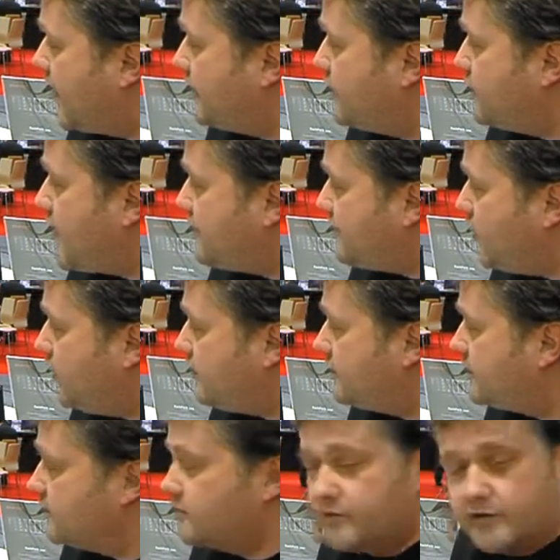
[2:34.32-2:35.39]
You have all
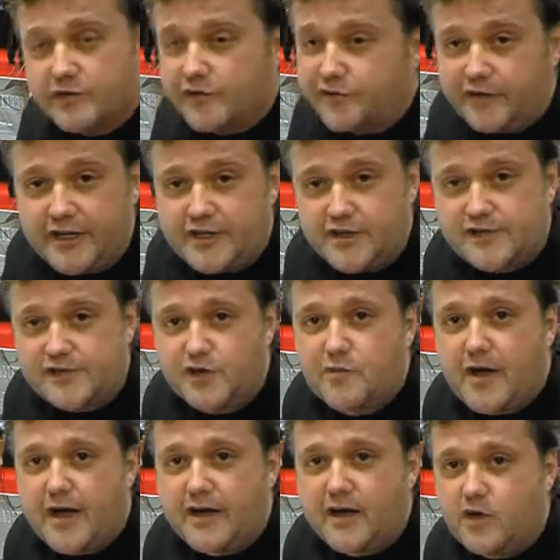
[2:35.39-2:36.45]
the features you
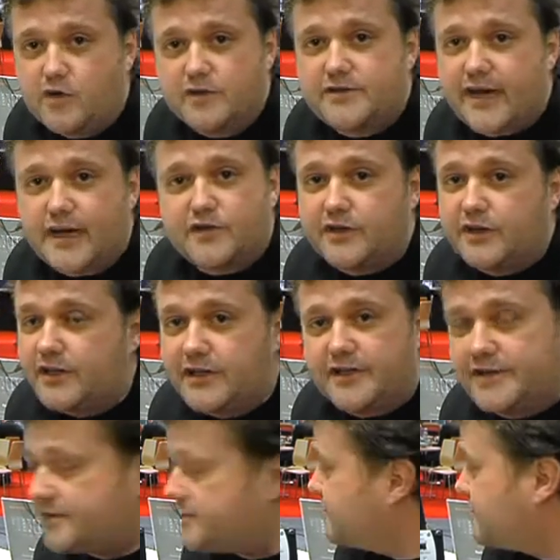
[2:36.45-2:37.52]
may know: attack
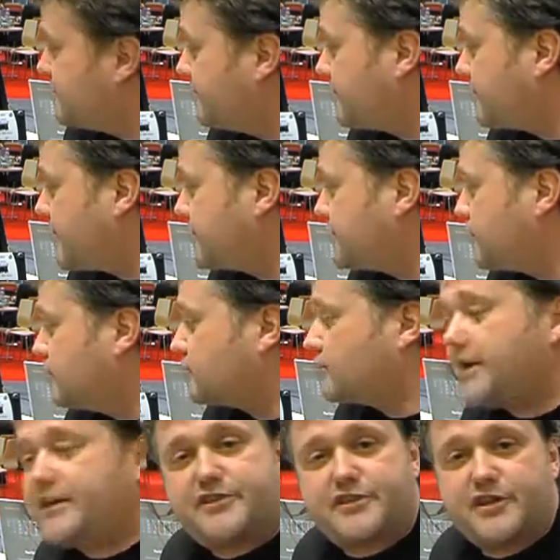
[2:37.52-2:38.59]
release, threshold
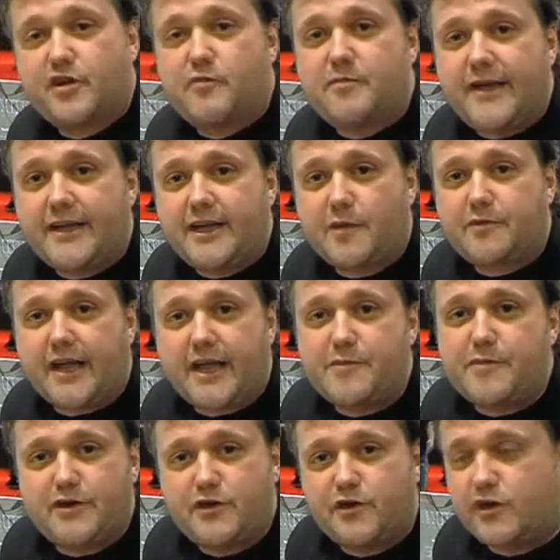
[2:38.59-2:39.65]
ratio, makeup gain,
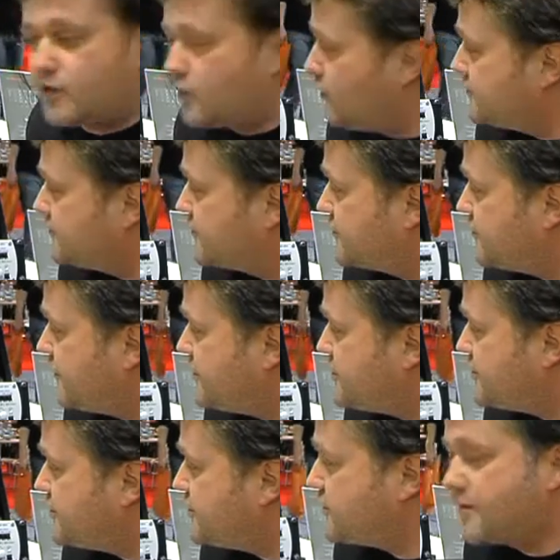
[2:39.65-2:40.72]
but you can also switch
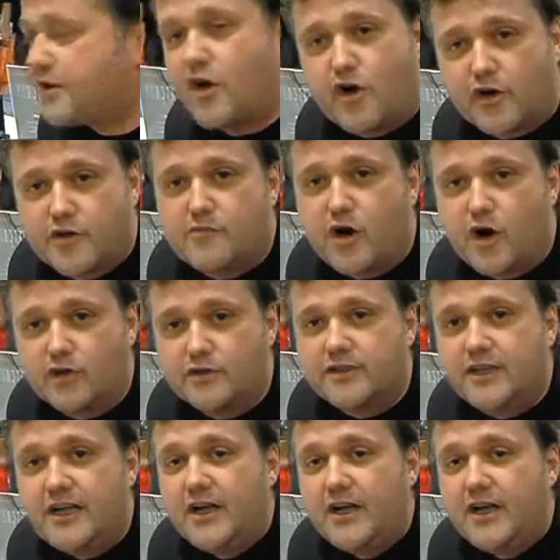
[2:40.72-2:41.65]
into the auto mode,